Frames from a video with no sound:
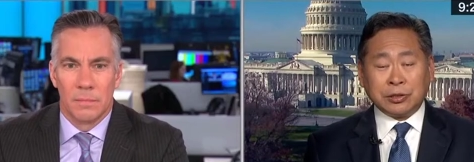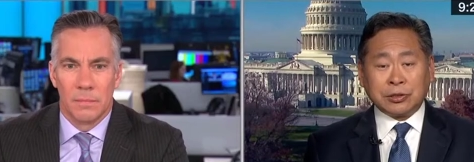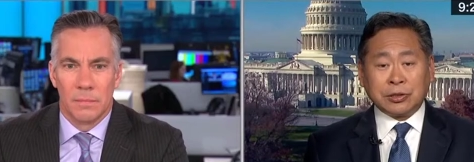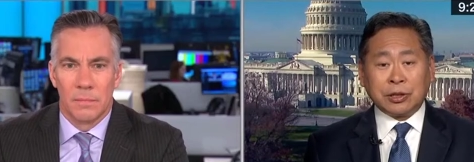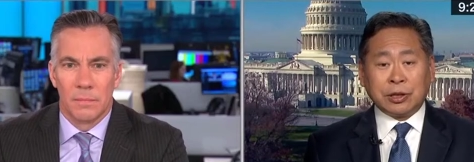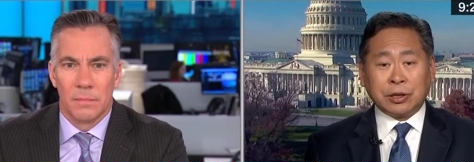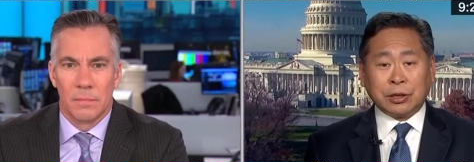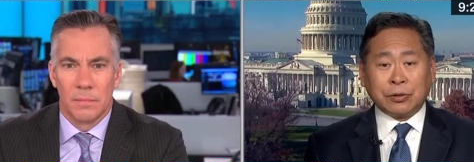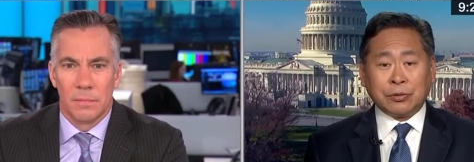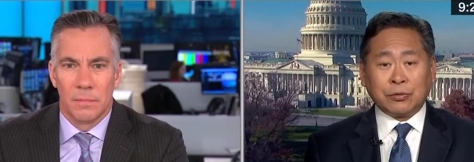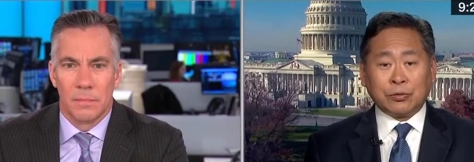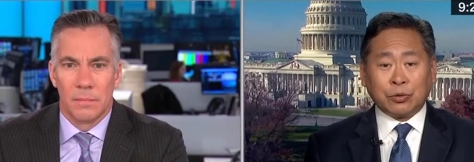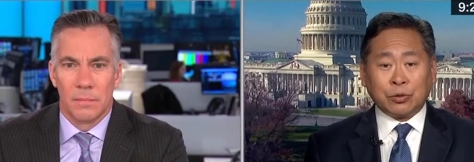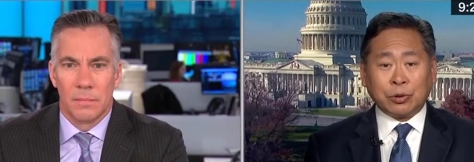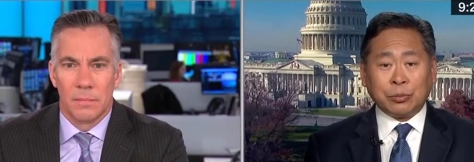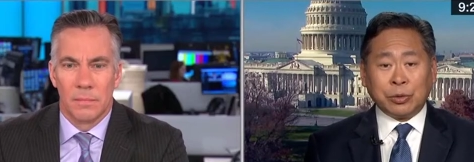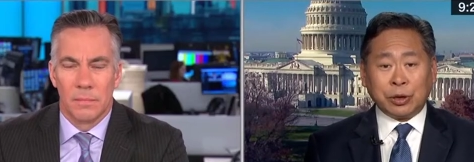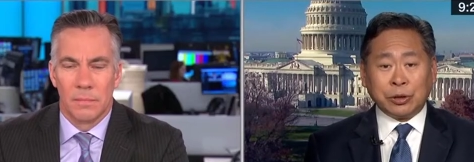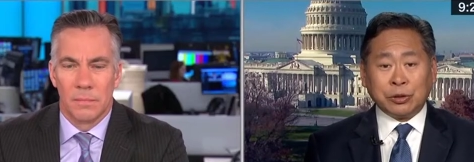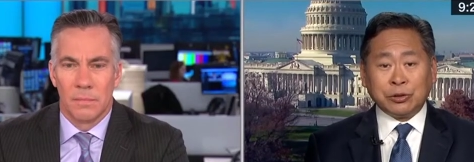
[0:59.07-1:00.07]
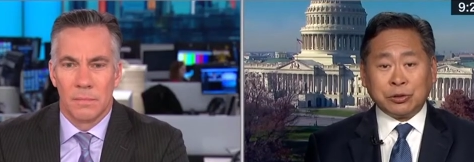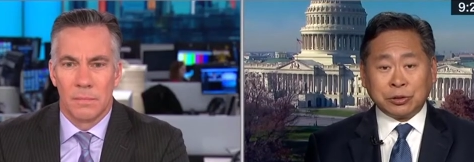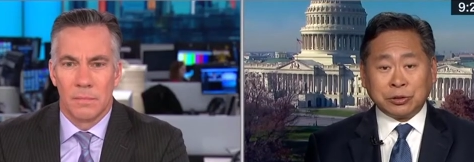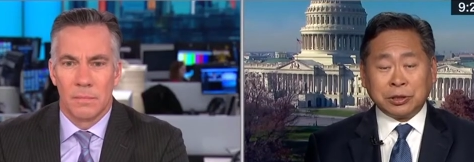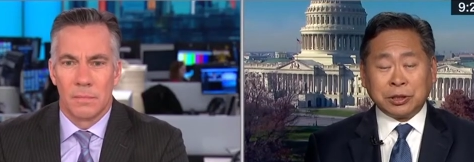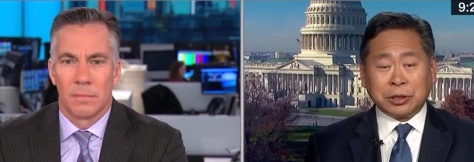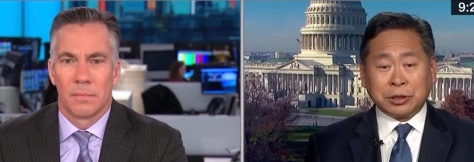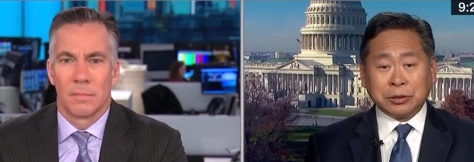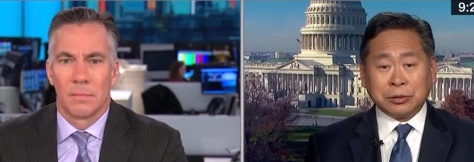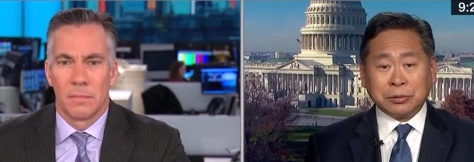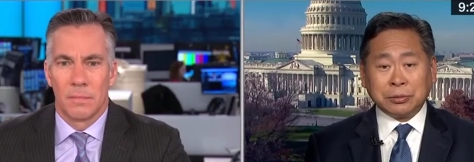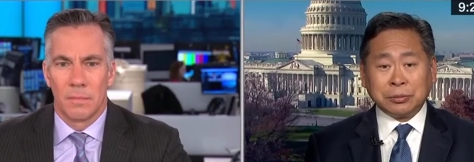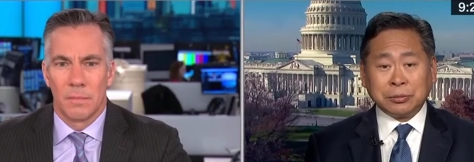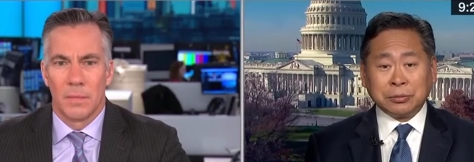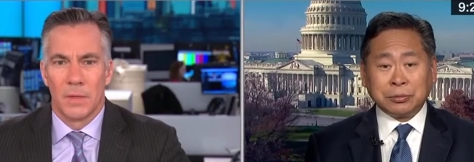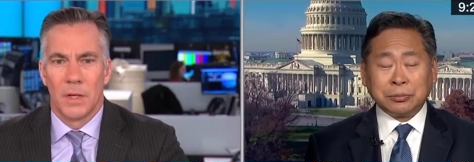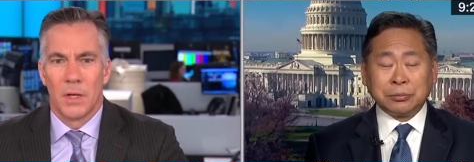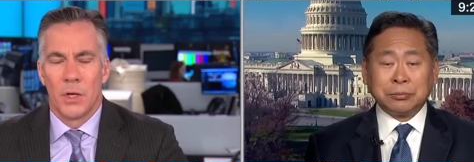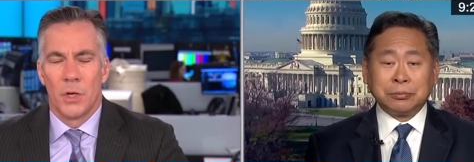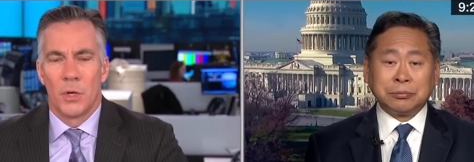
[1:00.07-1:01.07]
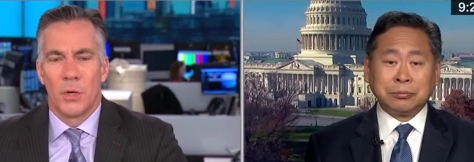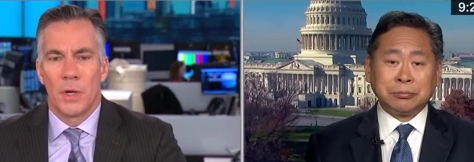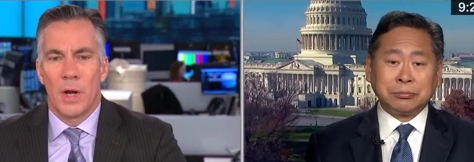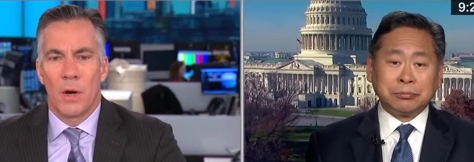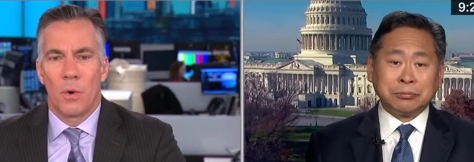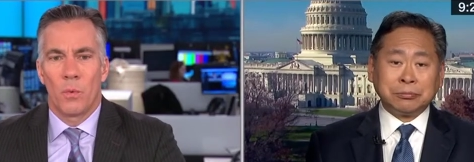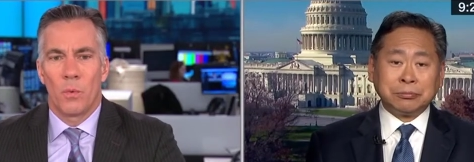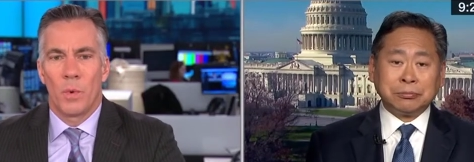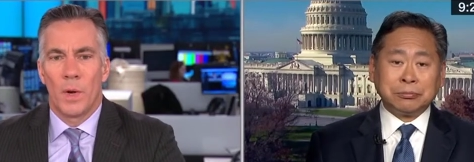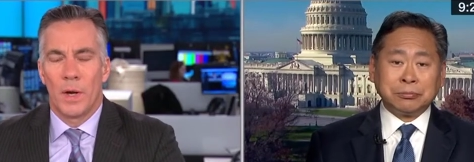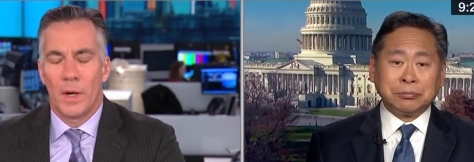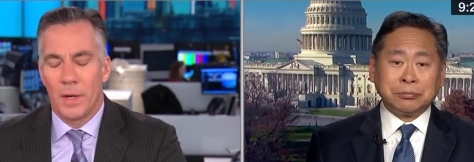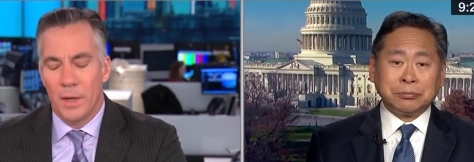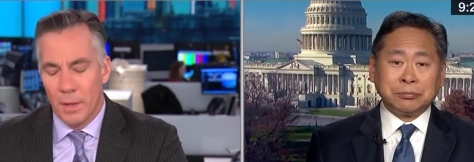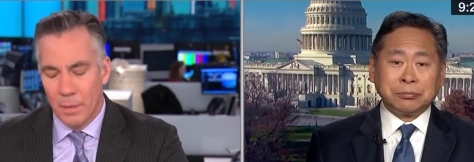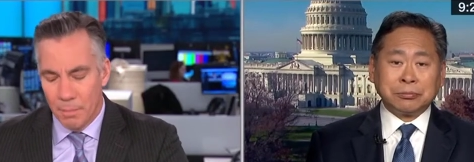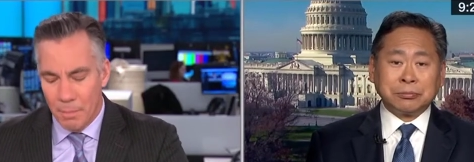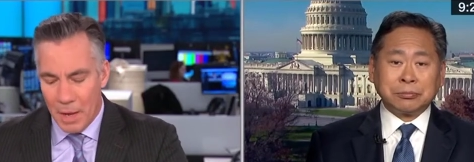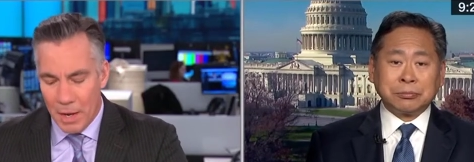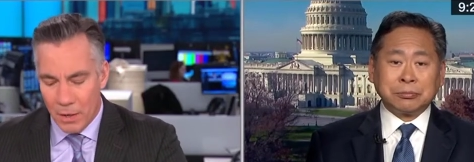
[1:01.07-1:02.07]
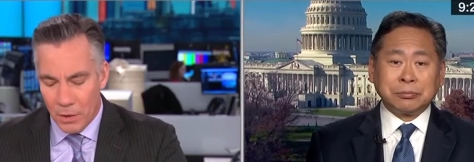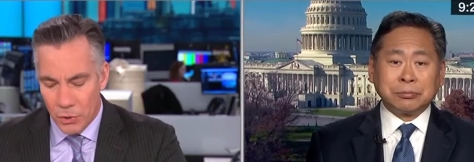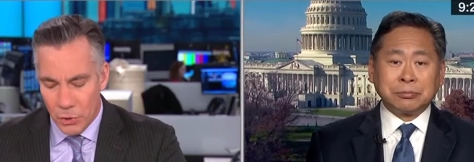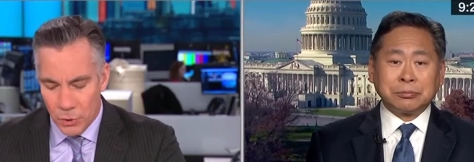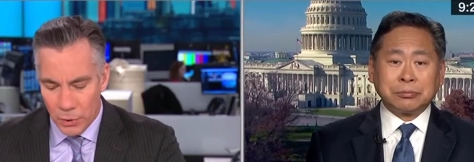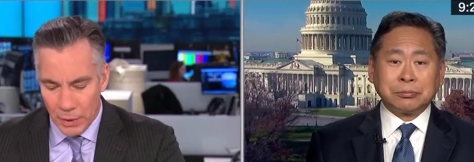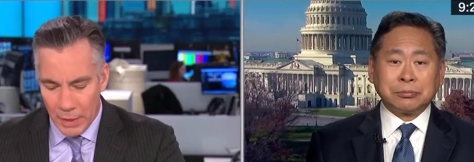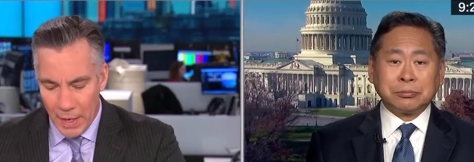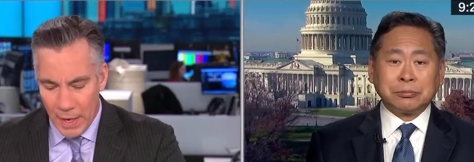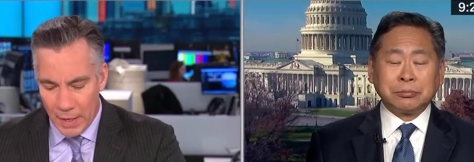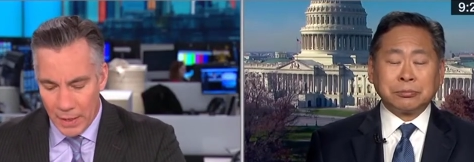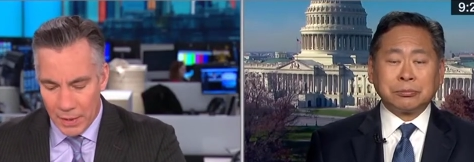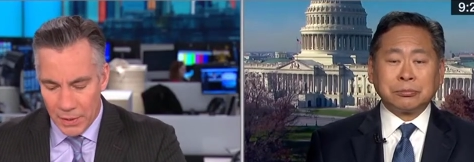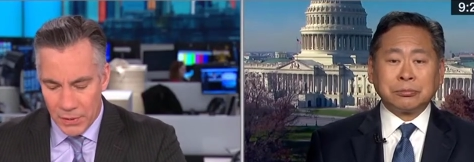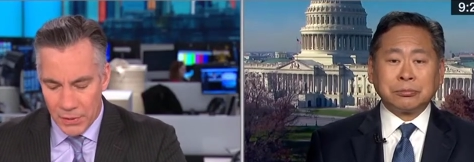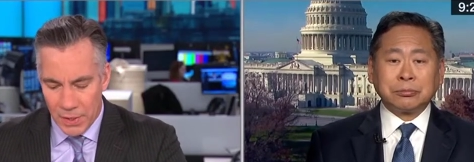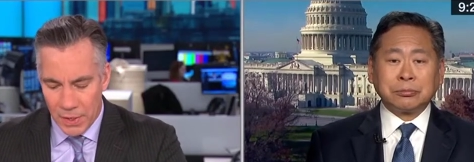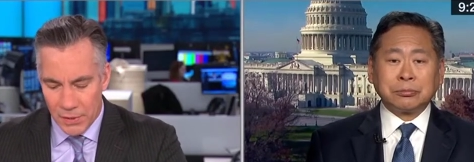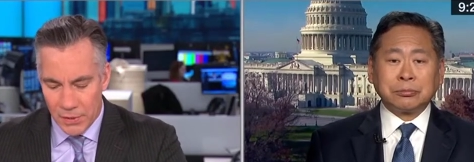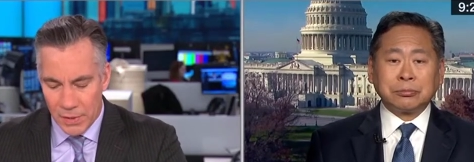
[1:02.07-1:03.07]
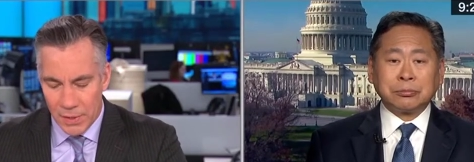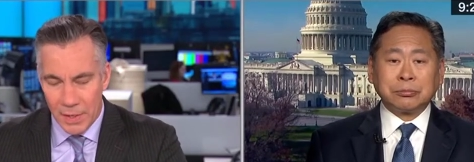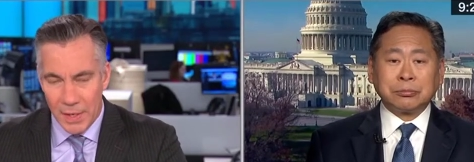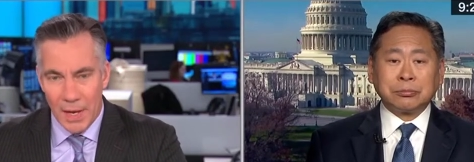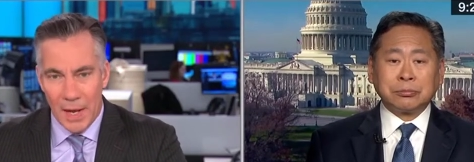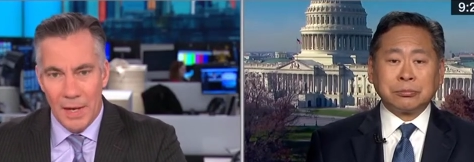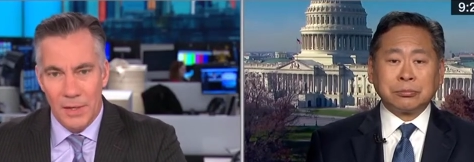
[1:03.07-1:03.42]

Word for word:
Speaker 1: uh, for Mayor mm -hmm.
Speaker 2: Giuliani. Now, when uh, Mayor Giuliani says that he has